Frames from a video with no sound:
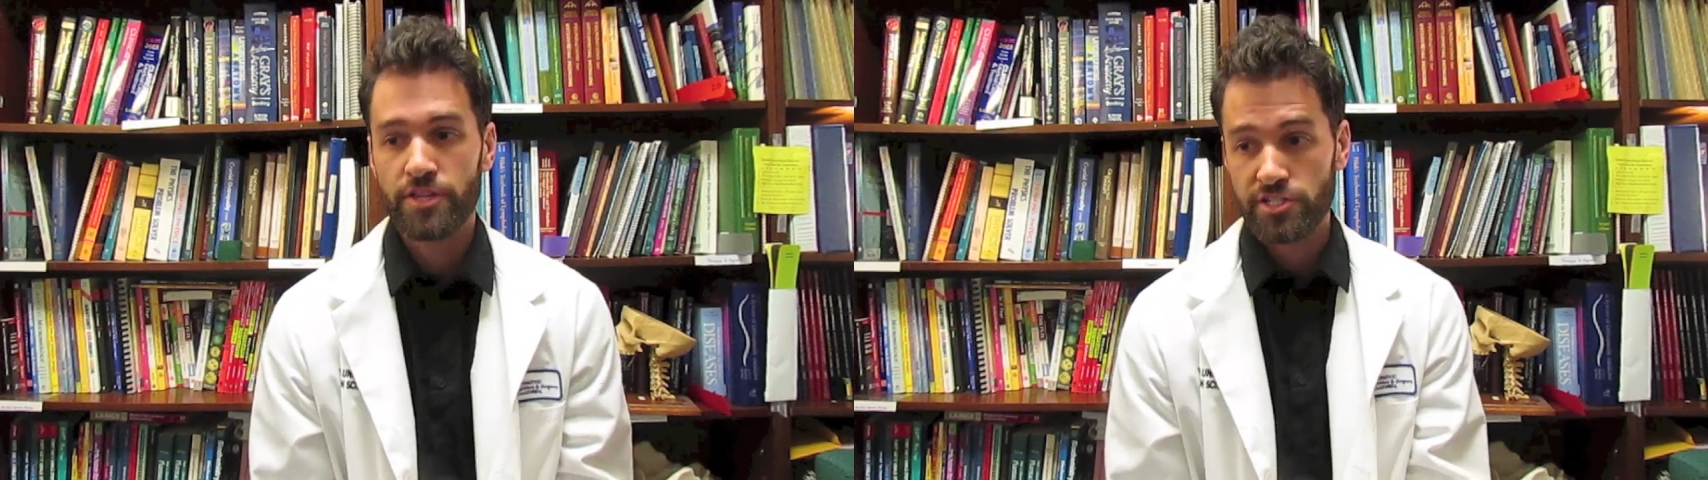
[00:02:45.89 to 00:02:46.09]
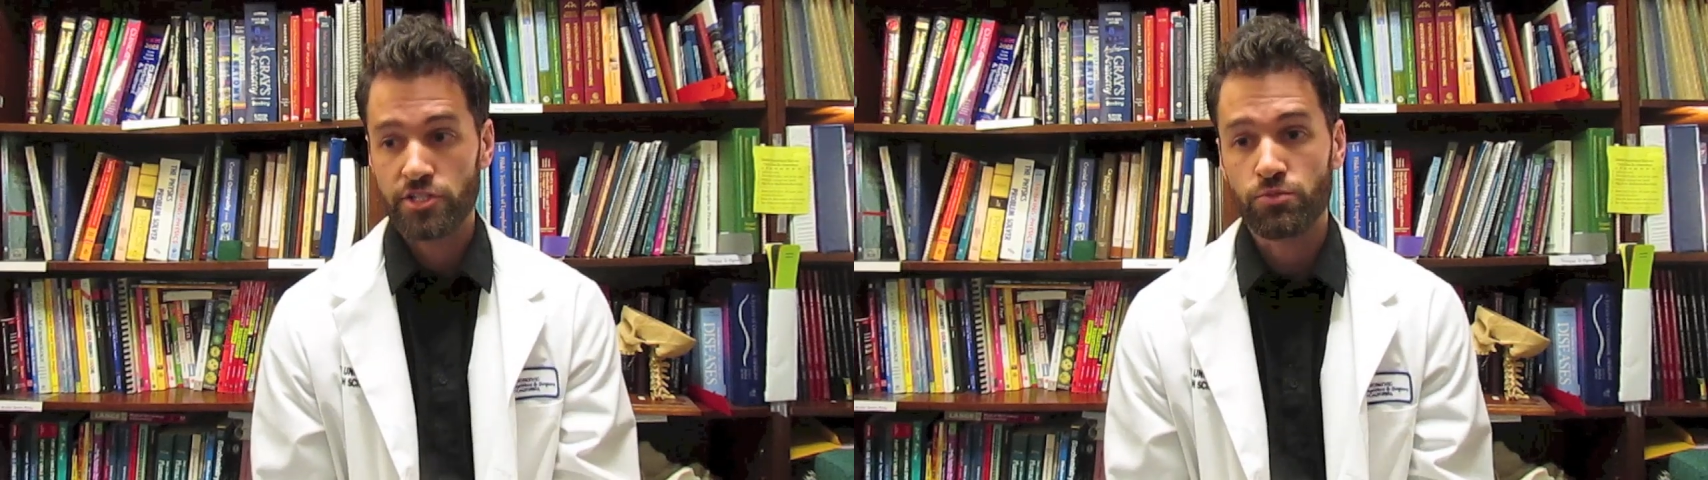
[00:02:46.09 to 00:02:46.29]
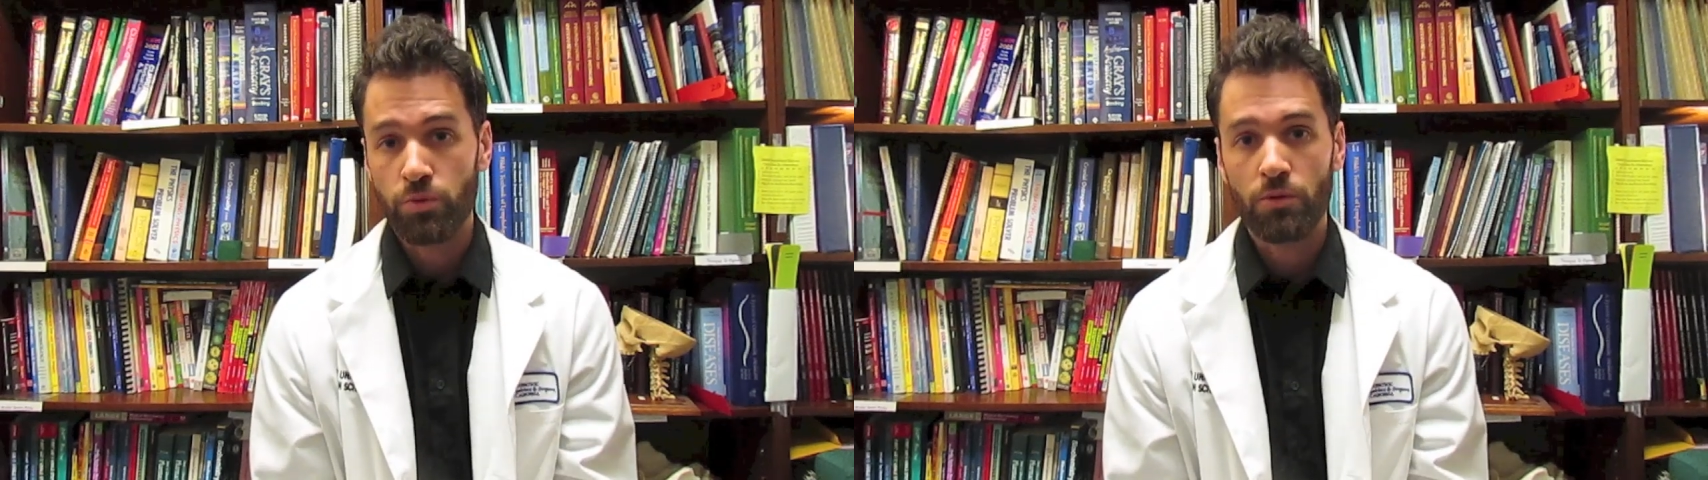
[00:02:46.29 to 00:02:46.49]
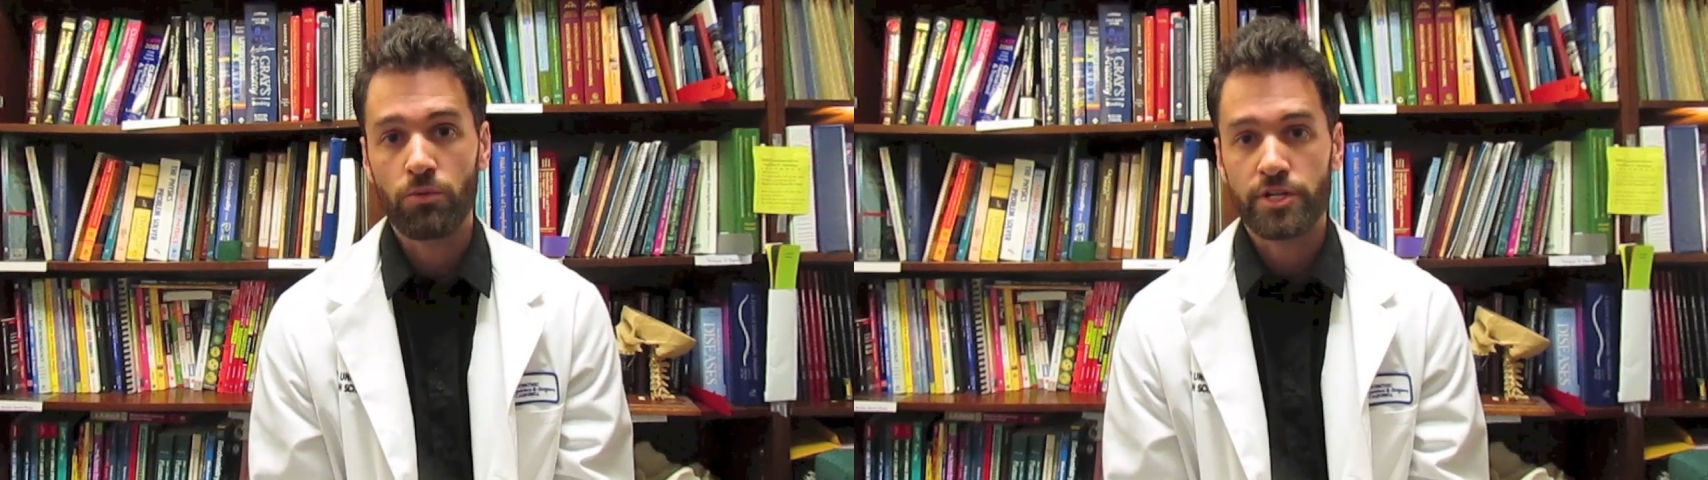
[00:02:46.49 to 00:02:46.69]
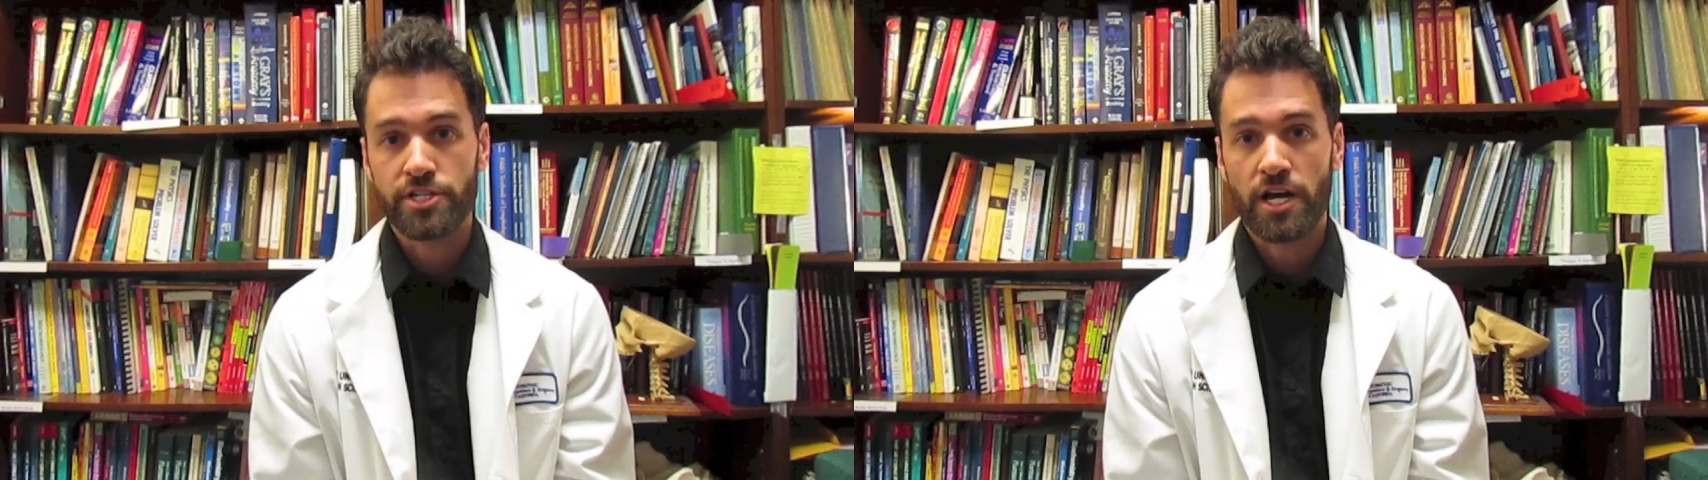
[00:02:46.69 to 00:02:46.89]
this is what
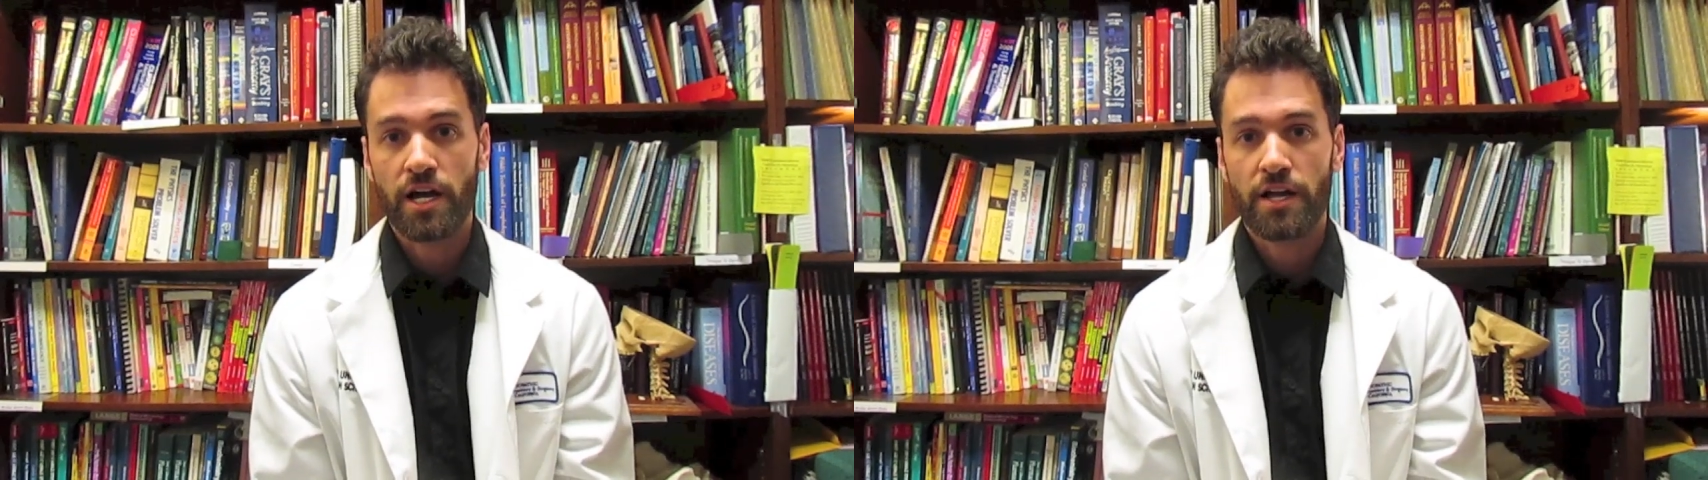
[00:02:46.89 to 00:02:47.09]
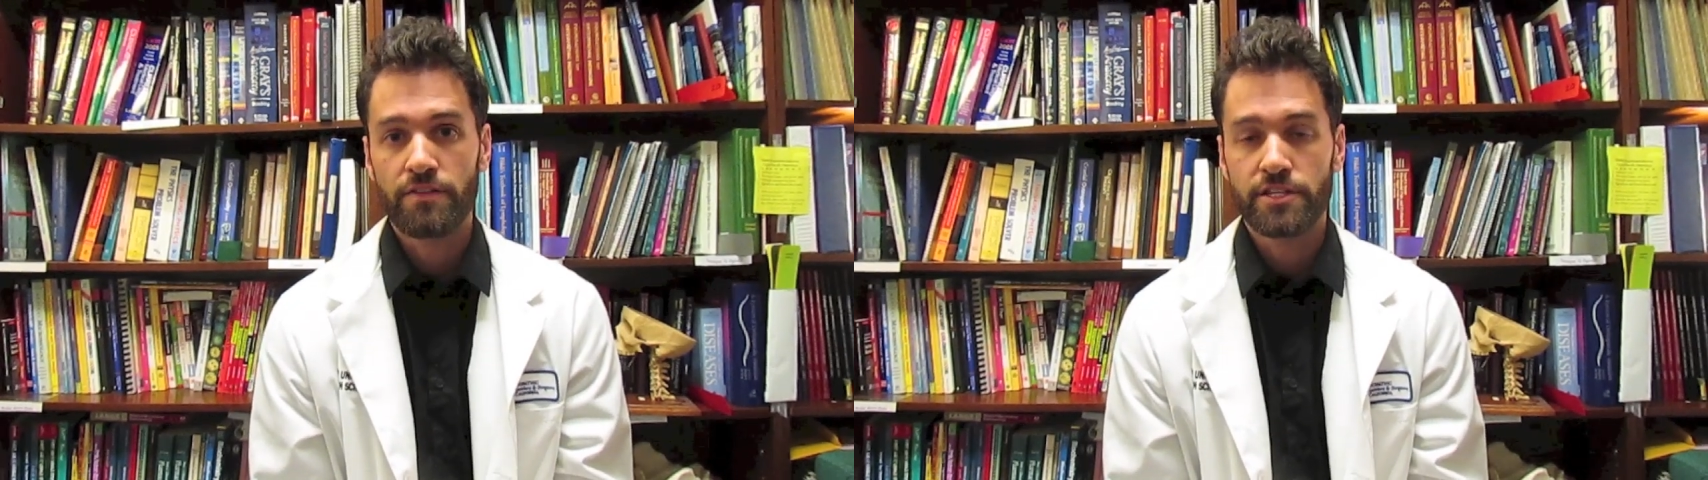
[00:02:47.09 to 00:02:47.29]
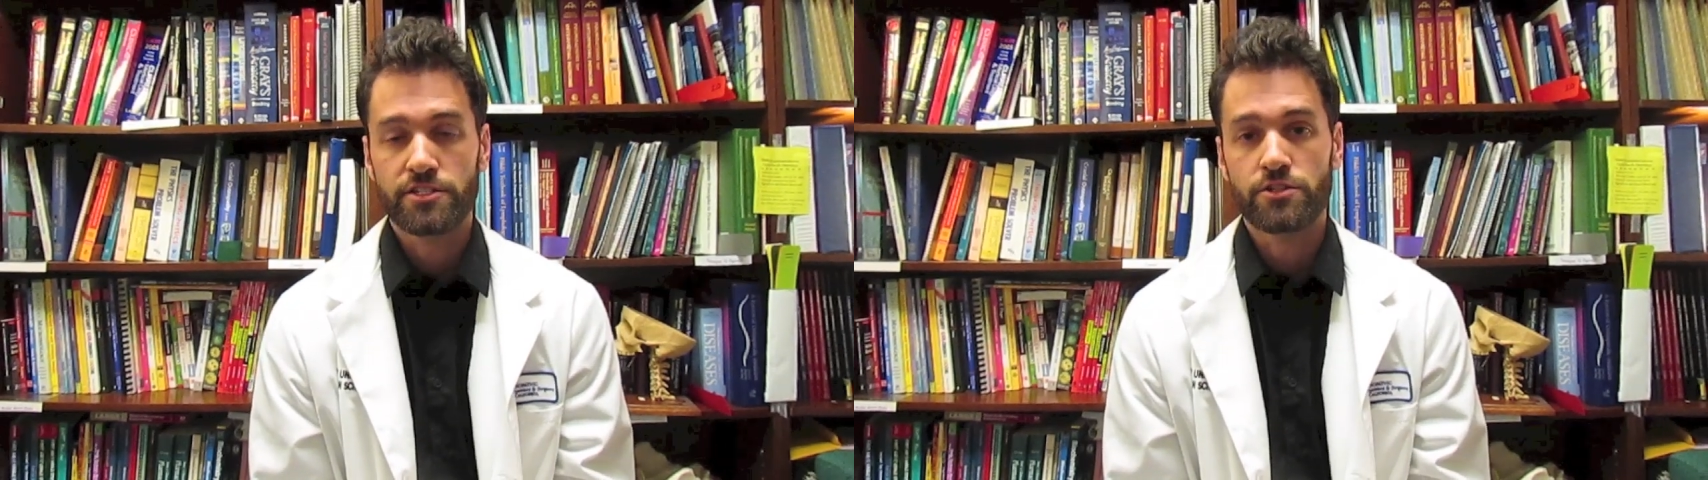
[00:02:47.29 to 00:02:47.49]
we're taught and this